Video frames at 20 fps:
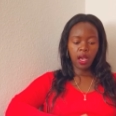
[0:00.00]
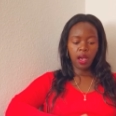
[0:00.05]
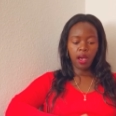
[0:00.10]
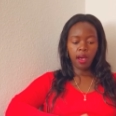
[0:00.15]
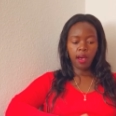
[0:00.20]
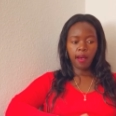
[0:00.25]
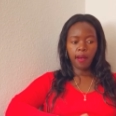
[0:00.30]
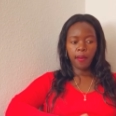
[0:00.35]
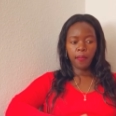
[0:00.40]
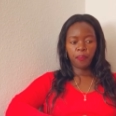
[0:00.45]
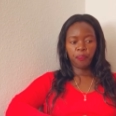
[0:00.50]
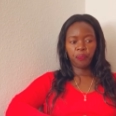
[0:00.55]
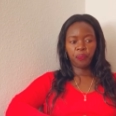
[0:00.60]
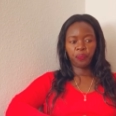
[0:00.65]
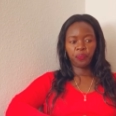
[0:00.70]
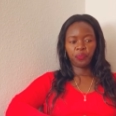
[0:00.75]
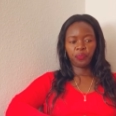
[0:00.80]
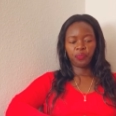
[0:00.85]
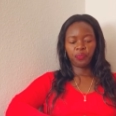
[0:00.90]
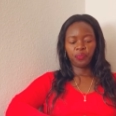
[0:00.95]
Oh
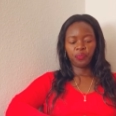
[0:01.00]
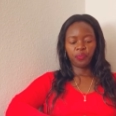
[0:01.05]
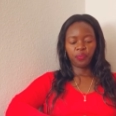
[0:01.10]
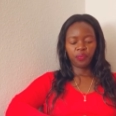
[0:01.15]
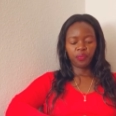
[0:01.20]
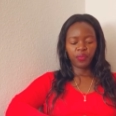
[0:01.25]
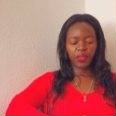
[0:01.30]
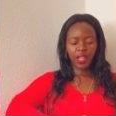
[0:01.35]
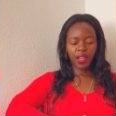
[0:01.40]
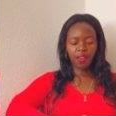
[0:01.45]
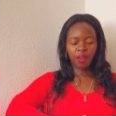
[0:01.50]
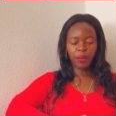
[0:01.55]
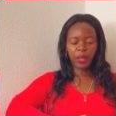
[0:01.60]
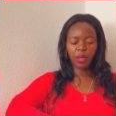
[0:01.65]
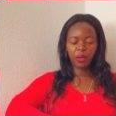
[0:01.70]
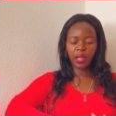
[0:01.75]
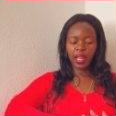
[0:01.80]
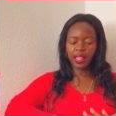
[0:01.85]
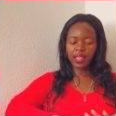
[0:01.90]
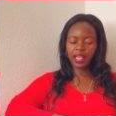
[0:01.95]
my
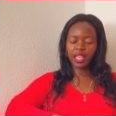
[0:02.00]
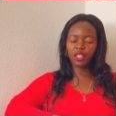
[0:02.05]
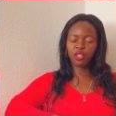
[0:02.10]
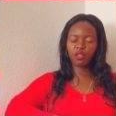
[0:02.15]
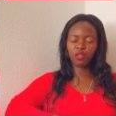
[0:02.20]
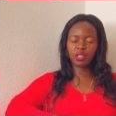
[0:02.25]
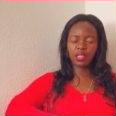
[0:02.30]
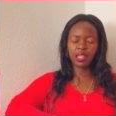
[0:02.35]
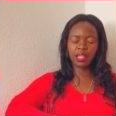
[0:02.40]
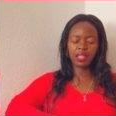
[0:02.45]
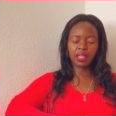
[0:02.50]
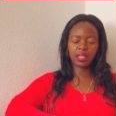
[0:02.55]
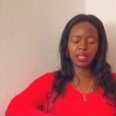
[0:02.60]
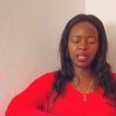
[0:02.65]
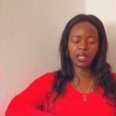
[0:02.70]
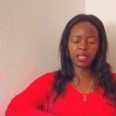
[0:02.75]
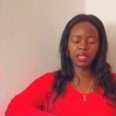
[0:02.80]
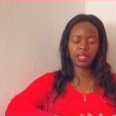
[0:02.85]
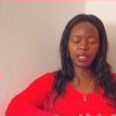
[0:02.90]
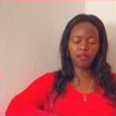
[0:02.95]
god, I think I should say this
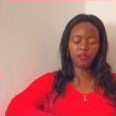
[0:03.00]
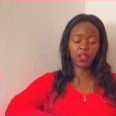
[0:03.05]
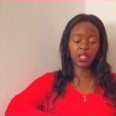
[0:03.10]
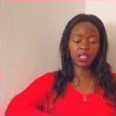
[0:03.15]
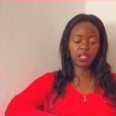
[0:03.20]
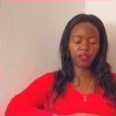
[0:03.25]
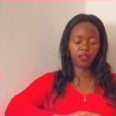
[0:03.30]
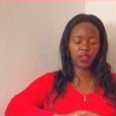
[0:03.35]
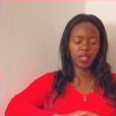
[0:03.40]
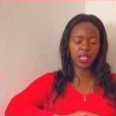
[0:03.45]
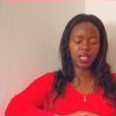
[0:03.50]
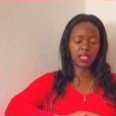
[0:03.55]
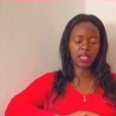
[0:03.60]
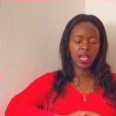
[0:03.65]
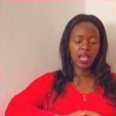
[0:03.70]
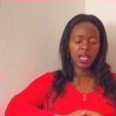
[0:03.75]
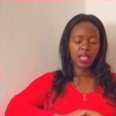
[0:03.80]
last, the visa fees.